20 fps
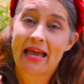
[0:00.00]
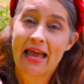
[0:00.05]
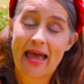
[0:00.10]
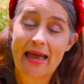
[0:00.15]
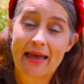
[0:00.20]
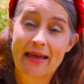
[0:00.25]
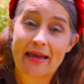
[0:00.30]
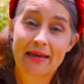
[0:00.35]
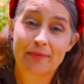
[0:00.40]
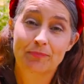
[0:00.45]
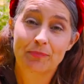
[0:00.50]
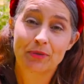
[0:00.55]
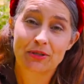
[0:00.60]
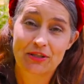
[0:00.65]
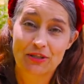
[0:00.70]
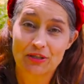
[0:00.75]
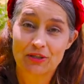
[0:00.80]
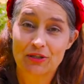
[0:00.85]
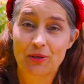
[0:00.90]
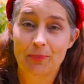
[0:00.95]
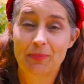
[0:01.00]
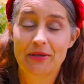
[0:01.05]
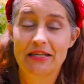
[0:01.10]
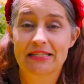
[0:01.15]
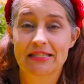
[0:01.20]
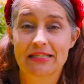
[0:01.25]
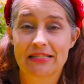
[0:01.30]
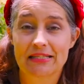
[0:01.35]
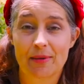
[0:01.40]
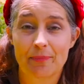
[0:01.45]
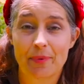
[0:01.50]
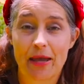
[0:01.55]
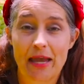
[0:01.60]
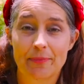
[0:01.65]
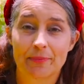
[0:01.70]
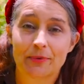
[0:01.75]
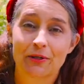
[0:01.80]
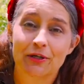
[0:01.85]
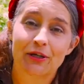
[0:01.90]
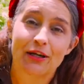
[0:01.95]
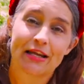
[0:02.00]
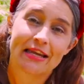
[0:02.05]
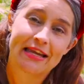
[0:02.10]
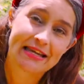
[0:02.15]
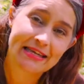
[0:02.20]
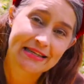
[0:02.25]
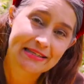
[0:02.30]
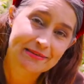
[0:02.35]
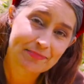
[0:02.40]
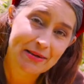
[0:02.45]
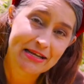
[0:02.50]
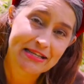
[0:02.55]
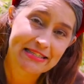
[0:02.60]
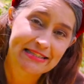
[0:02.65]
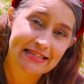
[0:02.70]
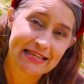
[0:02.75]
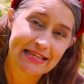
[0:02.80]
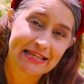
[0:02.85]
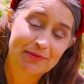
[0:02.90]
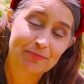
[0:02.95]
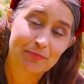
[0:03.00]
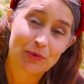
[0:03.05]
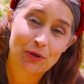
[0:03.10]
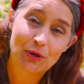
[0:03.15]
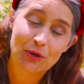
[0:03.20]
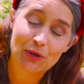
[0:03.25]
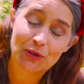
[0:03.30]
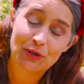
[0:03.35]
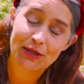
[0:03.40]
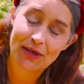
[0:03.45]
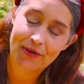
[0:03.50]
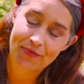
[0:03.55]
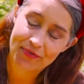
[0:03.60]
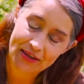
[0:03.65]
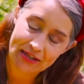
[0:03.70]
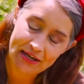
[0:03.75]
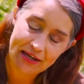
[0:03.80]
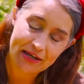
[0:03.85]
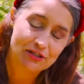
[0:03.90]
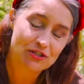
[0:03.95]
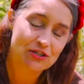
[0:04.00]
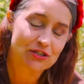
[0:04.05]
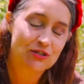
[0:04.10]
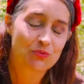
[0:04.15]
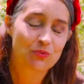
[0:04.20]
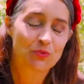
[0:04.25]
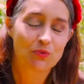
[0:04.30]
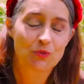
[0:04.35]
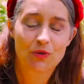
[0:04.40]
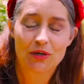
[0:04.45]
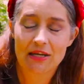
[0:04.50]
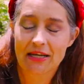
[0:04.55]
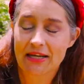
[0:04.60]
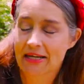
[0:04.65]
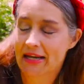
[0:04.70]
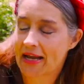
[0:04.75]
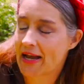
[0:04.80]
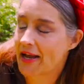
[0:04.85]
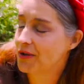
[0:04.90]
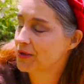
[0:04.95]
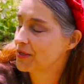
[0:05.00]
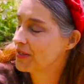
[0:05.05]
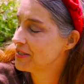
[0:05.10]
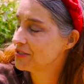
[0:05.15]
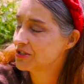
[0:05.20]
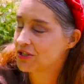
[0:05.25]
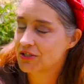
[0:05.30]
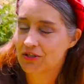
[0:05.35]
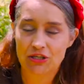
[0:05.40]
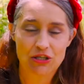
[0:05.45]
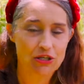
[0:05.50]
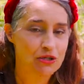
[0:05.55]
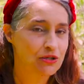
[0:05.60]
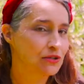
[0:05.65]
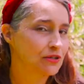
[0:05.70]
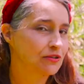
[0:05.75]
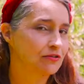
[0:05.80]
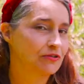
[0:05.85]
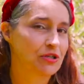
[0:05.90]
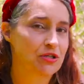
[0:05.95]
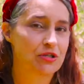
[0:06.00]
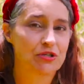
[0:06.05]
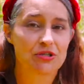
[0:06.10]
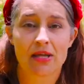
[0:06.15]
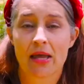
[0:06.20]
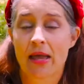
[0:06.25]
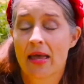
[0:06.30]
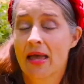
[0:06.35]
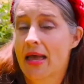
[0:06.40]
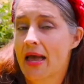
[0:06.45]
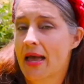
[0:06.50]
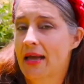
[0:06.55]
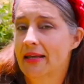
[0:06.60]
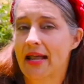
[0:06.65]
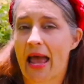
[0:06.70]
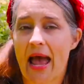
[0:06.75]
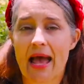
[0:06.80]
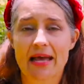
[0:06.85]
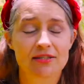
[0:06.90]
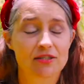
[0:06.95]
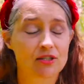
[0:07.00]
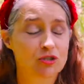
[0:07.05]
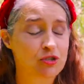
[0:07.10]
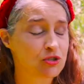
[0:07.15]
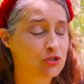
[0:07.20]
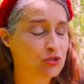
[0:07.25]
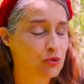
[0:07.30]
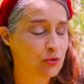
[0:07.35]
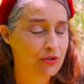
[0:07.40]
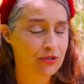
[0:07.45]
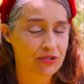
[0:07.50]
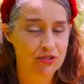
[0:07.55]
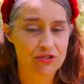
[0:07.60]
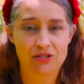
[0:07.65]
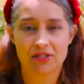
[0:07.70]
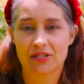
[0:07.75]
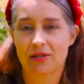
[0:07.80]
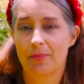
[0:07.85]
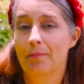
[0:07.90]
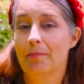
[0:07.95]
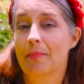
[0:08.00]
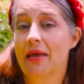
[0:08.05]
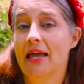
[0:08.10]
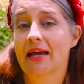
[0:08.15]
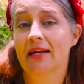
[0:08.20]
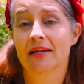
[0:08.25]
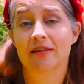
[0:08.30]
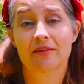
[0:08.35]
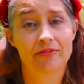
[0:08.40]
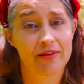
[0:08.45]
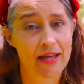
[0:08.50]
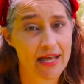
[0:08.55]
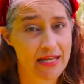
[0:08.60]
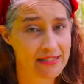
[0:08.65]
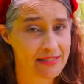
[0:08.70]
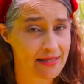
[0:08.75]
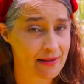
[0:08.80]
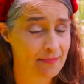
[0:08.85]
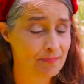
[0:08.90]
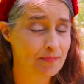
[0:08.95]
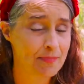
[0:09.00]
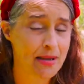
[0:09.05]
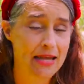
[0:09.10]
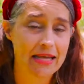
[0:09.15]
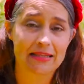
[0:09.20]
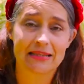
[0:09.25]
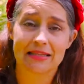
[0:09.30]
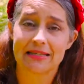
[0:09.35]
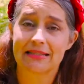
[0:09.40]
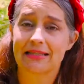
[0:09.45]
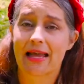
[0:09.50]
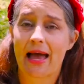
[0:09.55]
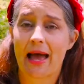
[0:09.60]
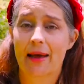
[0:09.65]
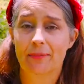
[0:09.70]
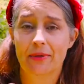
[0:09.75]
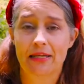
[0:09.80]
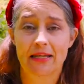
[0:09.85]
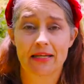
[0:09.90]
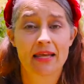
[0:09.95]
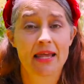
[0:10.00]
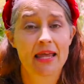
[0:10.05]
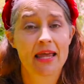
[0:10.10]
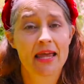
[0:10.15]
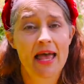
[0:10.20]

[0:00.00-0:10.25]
and put the little pieces of paper in my singing bowl, and then I just ring it out into the universe and ask Source to manifest and make this happen.